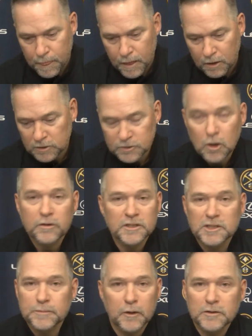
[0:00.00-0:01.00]
There's no
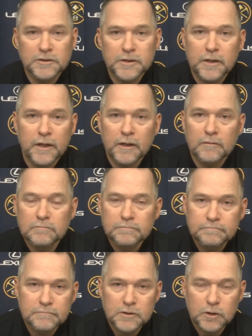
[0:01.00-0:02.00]
conspiracy there,
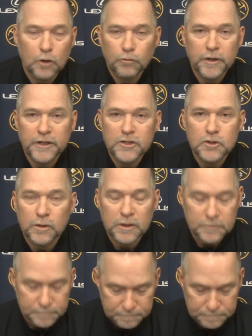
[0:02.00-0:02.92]
so don't read into it.